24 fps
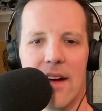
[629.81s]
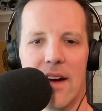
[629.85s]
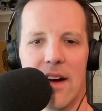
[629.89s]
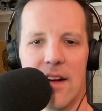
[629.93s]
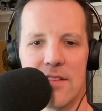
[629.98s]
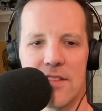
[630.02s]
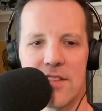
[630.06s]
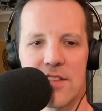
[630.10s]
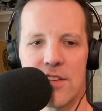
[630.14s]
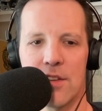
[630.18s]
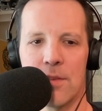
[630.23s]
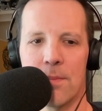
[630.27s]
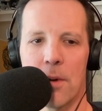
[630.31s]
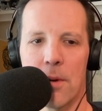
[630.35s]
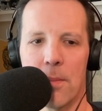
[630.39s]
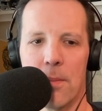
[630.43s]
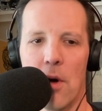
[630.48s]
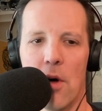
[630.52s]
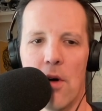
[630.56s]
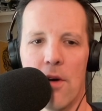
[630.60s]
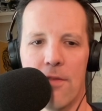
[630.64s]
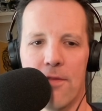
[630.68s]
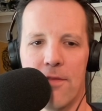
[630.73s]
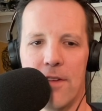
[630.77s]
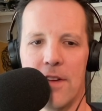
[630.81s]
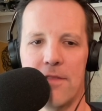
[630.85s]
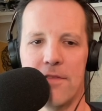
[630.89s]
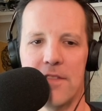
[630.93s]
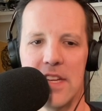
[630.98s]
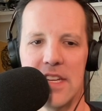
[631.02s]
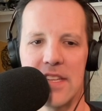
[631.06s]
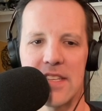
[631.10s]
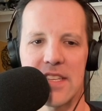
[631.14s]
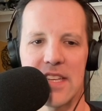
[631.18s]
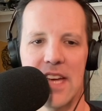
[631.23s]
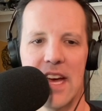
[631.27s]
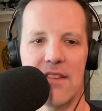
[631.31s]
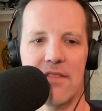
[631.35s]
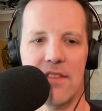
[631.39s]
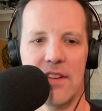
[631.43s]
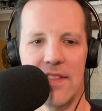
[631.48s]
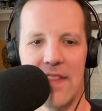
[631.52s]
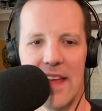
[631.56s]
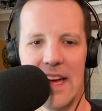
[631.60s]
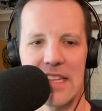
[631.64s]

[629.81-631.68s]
on Super Bowl 57.